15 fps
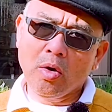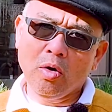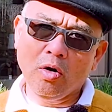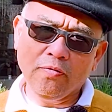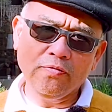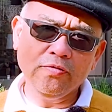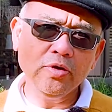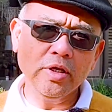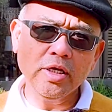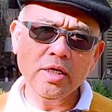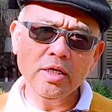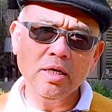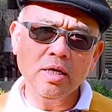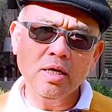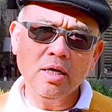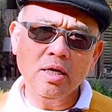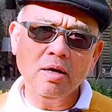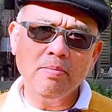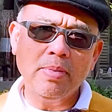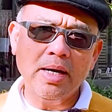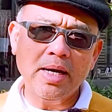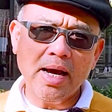Hopefully,
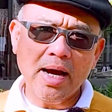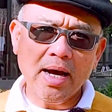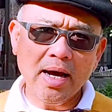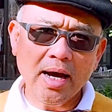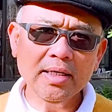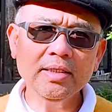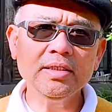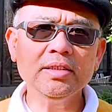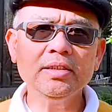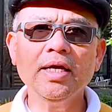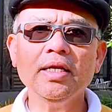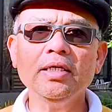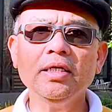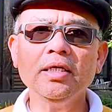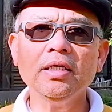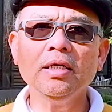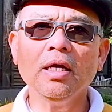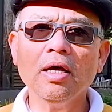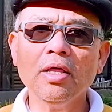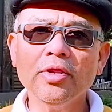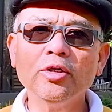by understanding